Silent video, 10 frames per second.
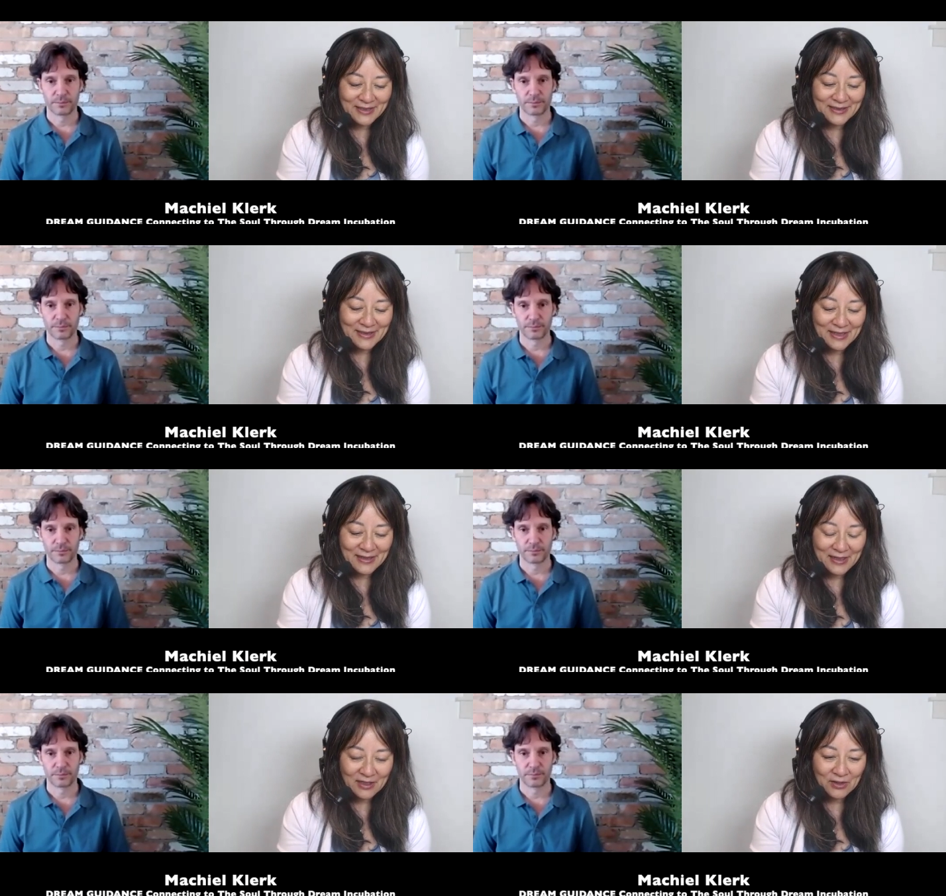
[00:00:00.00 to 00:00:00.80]
Speaker 1: and
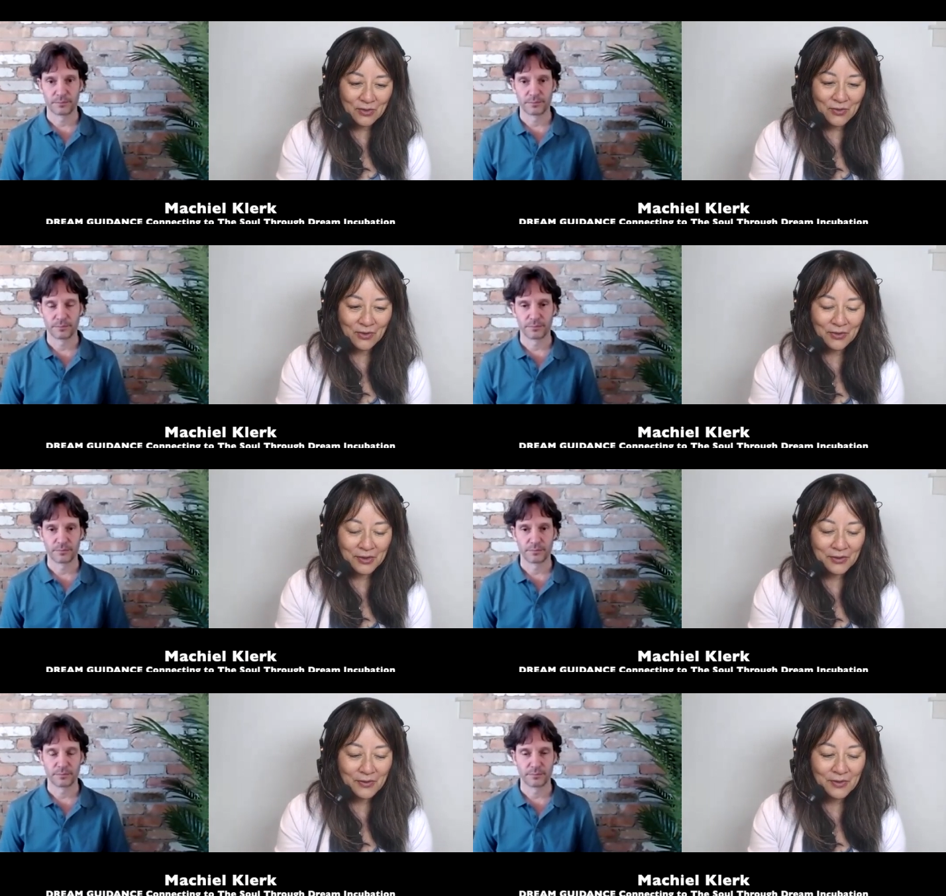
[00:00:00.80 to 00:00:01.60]
and that you
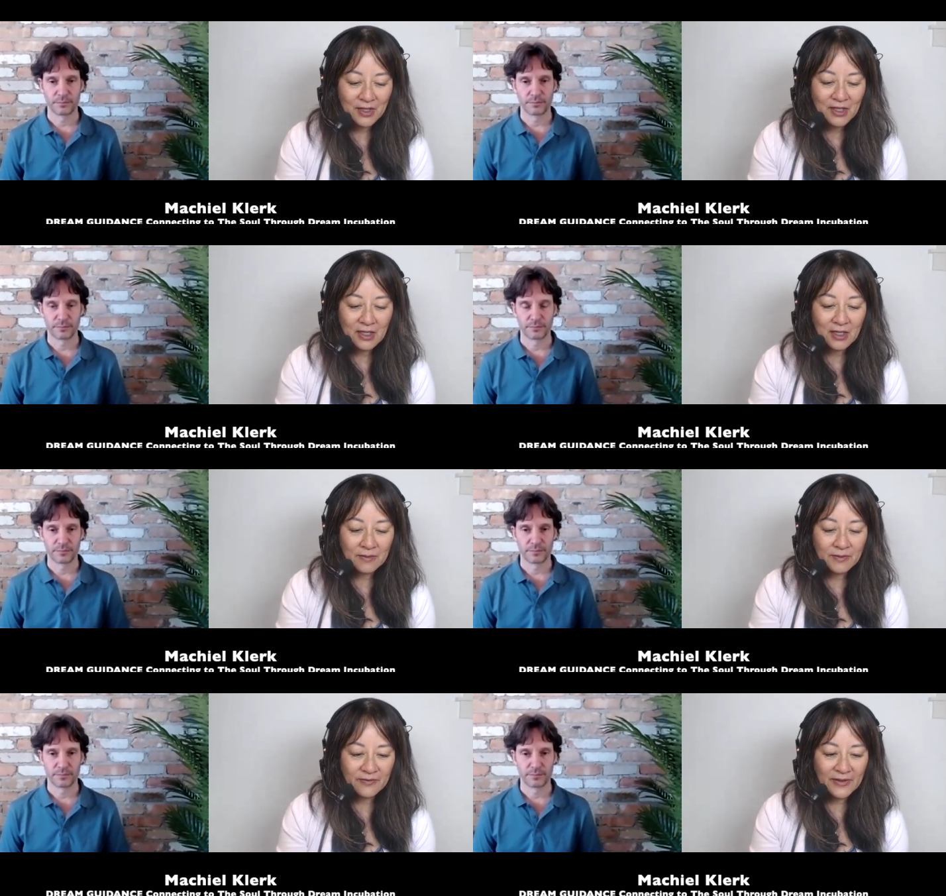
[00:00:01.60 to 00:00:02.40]
also
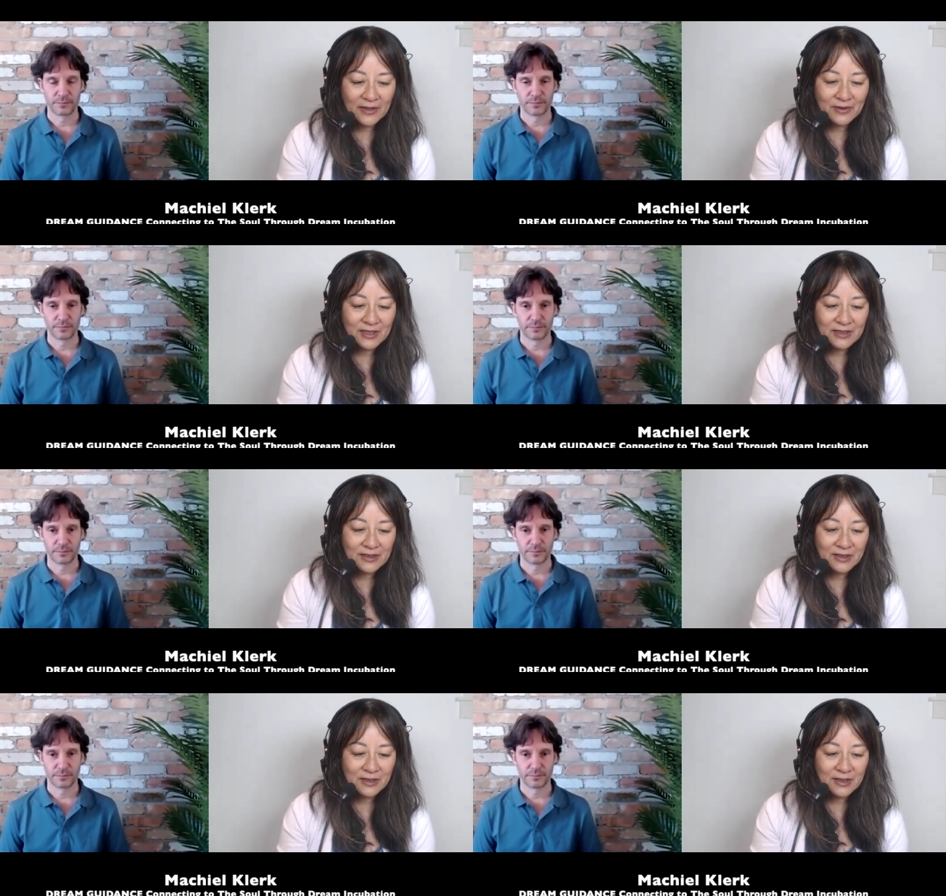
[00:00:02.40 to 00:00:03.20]
um, founded
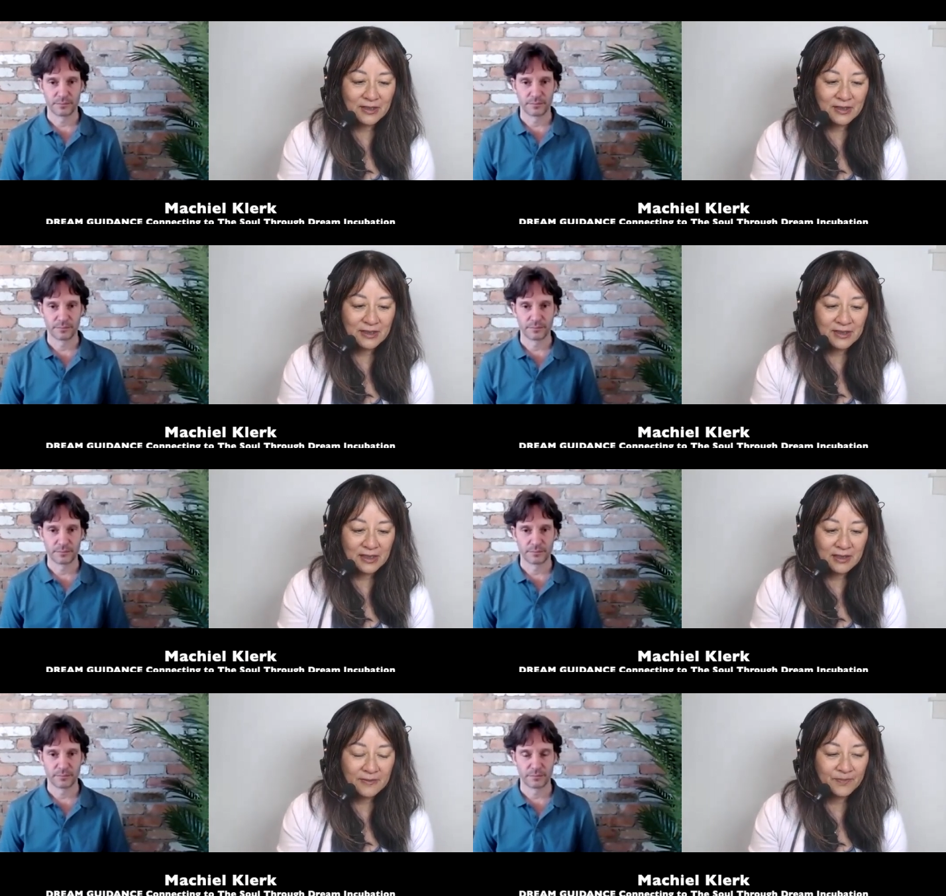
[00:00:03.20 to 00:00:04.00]
this this
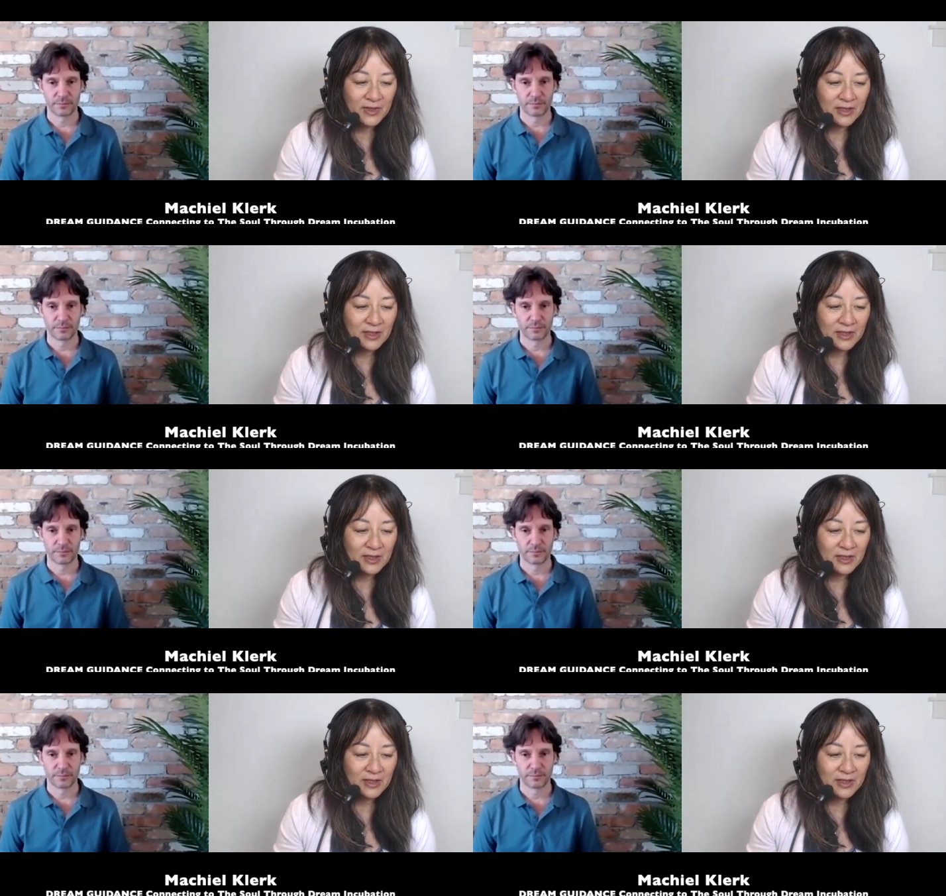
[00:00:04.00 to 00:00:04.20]
um,